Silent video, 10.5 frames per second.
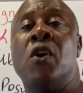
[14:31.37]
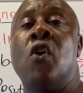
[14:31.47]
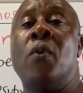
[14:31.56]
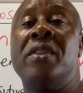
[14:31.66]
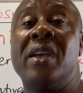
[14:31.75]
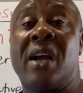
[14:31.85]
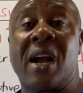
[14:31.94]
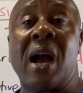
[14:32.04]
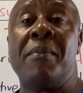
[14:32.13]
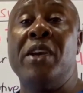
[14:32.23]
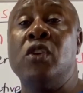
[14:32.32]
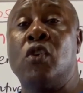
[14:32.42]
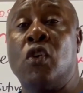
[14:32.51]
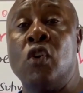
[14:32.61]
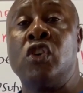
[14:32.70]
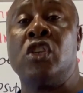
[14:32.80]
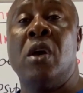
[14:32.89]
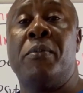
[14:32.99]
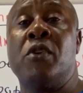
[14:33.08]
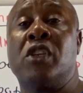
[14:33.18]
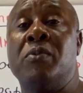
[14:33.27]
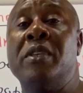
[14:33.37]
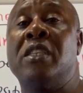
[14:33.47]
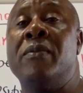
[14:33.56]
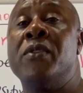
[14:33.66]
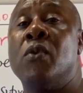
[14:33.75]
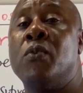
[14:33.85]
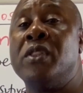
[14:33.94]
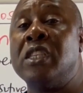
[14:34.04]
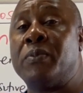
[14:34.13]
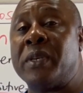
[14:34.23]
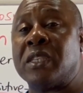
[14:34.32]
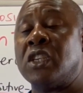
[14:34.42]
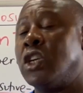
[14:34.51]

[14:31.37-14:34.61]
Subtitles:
or when they come into close proximity with these patients.